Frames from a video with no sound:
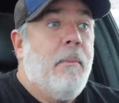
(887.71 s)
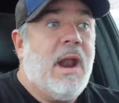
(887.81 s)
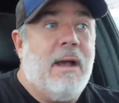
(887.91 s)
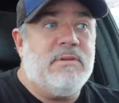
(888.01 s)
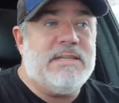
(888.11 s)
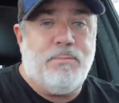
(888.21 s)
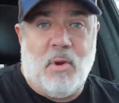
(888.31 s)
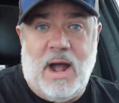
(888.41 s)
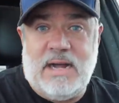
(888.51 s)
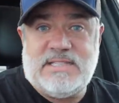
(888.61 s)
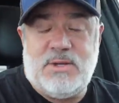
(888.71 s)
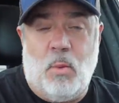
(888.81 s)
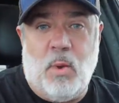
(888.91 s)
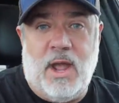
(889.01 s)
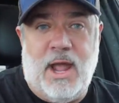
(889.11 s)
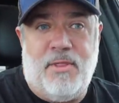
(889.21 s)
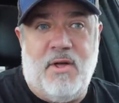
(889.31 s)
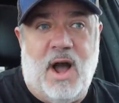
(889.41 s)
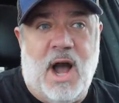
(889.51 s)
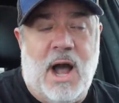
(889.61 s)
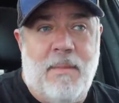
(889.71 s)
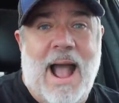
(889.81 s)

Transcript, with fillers: But I was impressed with um,